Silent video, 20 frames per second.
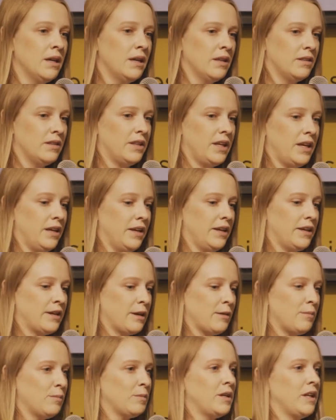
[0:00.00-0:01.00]
The
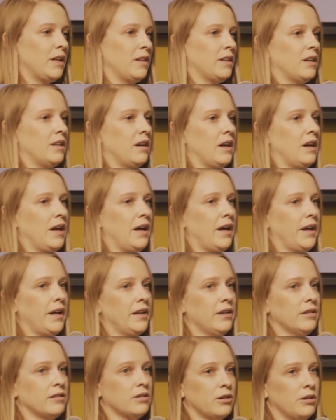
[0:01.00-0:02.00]
company that
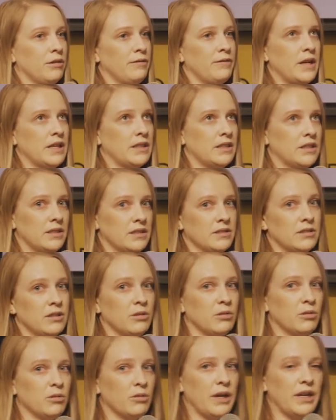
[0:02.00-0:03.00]
I co founded and
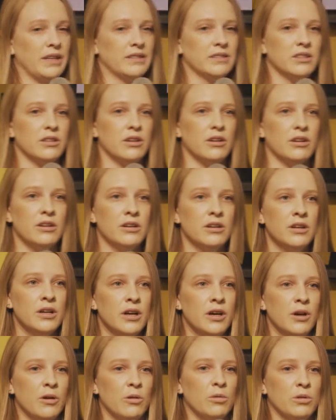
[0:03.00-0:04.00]
sold 3 years ago
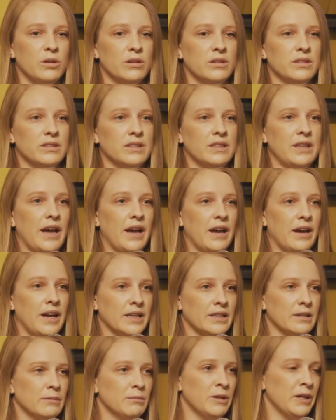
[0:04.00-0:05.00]
was an AI
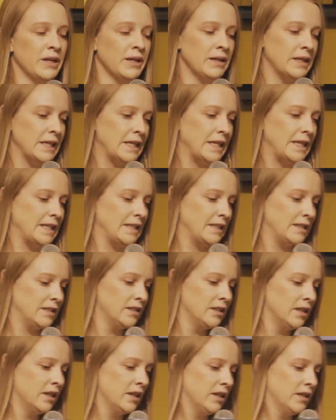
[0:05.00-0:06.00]
company. And
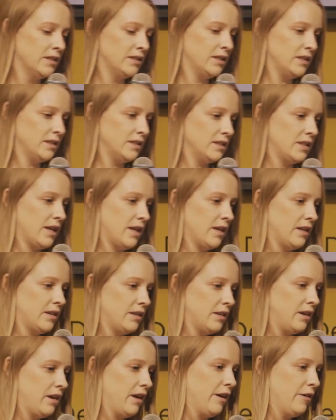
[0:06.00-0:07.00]
since
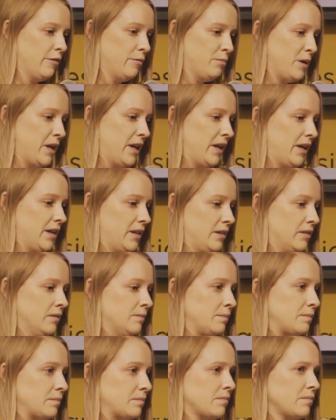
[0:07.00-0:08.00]
then, I've been,
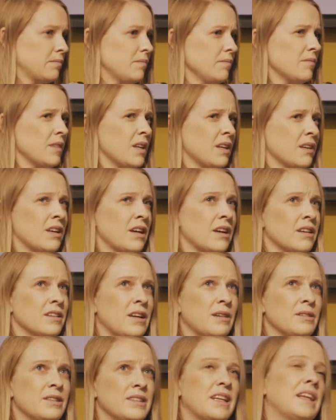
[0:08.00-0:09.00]

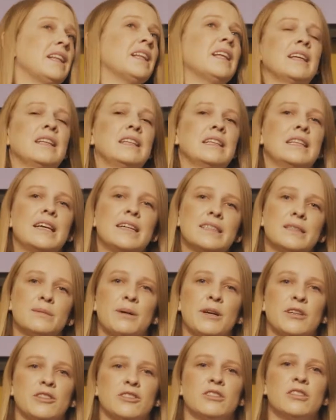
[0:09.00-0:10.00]
I'd say, like less
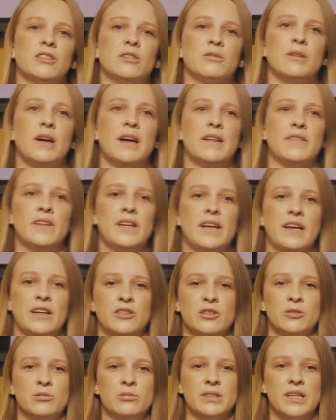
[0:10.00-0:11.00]
passionate around the
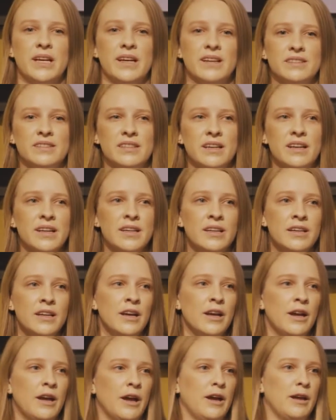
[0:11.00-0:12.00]
actual tech side
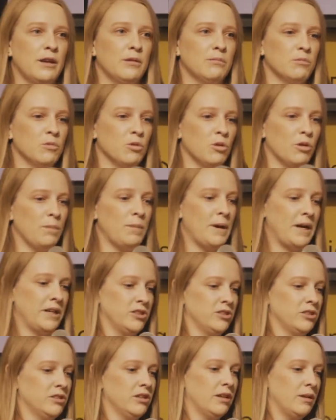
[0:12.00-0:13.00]
and more
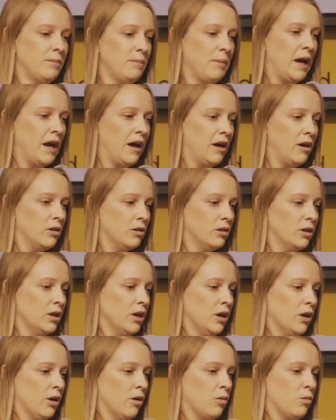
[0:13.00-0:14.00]
passionate about
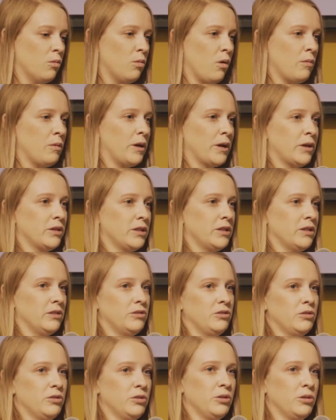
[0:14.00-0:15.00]
what we're going to
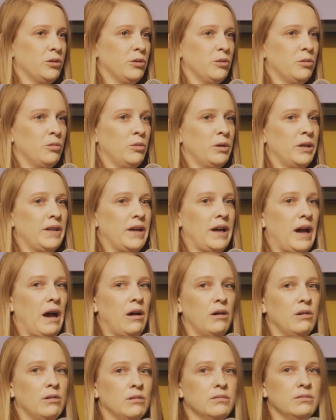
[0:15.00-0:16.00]
do with
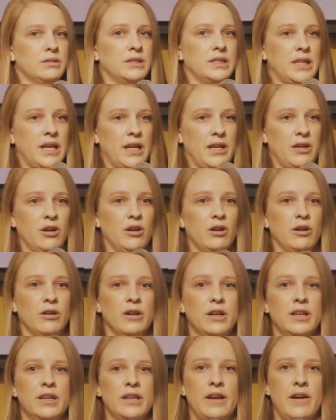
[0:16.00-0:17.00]
our data
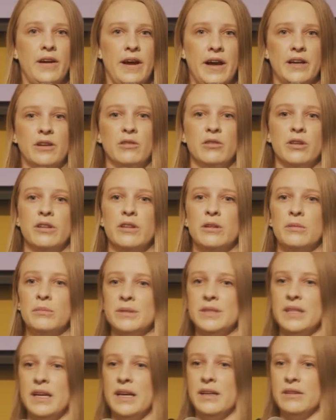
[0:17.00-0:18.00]
and our
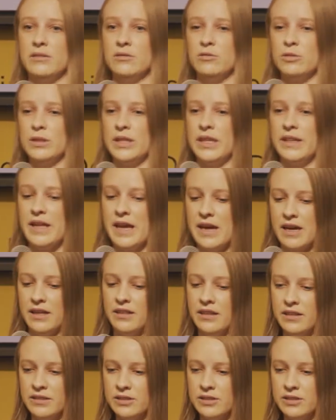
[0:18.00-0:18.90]
algorithms and really the ethics